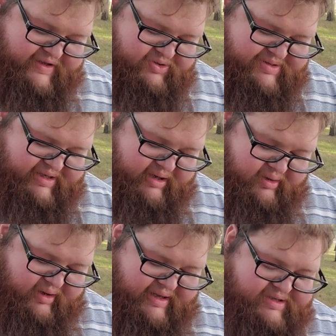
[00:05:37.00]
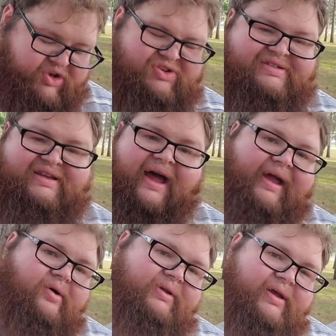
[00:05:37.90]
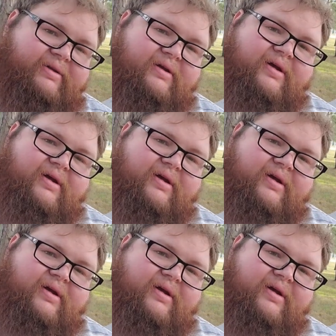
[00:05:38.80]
Seer is a good sack outlet